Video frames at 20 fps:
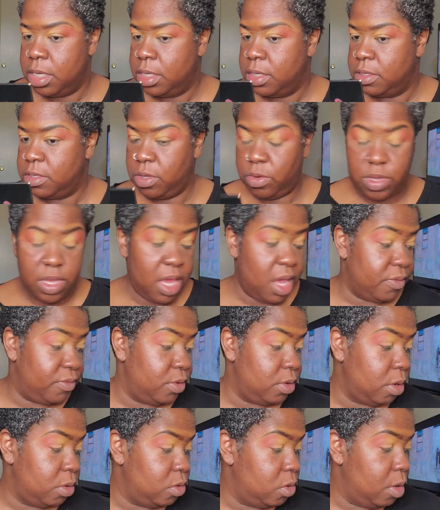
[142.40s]
So yeah, if
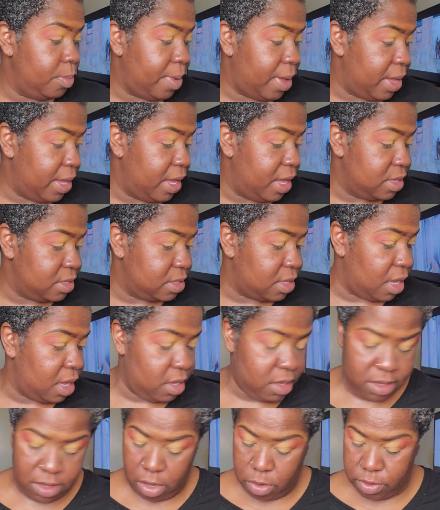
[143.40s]
you don't know about
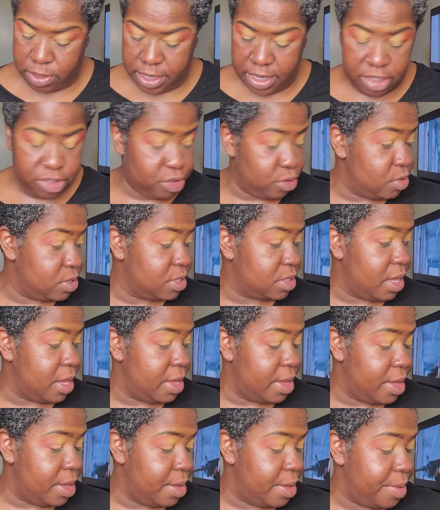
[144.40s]
Estee, go get you
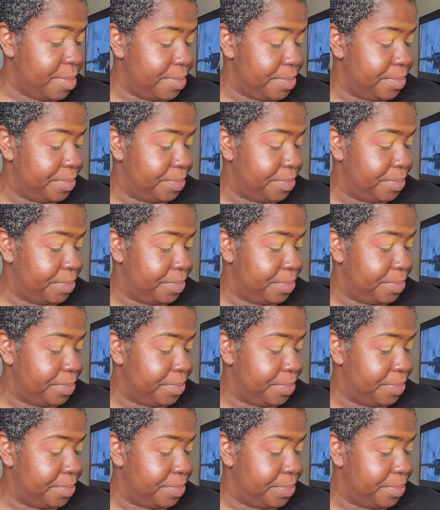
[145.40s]
some.